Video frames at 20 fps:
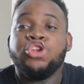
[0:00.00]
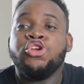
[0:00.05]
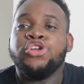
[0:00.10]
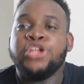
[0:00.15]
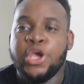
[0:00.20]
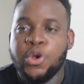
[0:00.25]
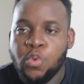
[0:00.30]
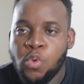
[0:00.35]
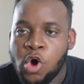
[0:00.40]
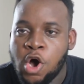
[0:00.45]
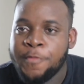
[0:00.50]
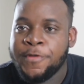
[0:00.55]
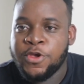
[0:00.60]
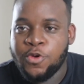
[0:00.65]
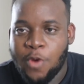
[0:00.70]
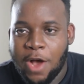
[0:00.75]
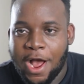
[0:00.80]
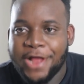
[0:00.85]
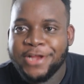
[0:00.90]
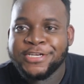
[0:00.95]
No, they want me
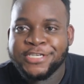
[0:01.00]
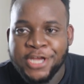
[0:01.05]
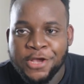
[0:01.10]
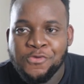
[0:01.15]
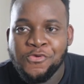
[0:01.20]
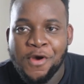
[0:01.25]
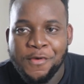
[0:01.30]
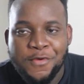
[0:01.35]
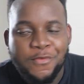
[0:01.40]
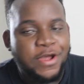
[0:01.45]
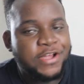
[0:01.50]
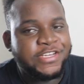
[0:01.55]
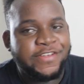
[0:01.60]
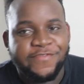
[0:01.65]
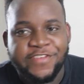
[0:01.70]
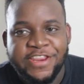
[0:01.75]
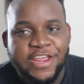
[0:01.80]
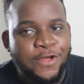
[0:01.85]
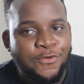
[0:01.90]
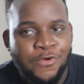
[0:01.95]
watch. They want me watch. If
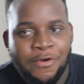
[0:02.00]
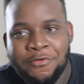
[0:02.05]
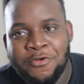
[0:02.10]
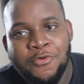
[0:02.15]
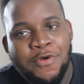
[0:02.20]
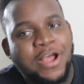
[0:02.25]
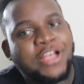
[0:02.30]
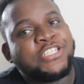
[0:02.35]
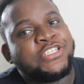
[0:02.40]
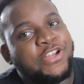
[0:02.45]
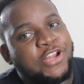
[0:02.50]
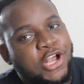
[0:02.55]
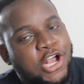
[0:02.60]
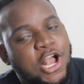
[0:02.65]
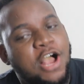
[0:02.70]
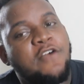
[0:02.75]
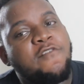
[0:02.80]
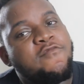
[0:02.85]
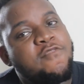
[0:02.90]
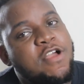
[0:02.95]
they didn't want me watch, they'd
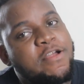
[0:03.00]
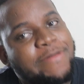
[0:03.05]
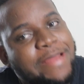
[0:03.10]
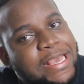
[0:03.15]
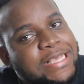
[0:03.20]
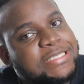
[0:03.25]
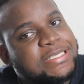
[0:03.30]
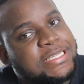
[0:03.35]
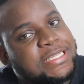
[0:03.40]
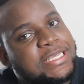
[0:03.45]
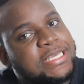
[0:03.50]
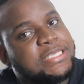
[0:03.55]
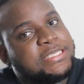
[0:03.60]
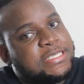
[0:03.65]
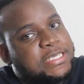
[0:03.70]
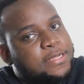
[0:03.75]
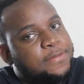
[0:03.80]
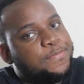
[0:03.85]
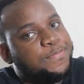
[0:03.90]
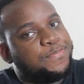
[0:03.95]
cover out nice and
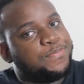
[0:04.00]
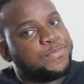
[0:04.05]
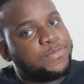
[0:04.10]
decent.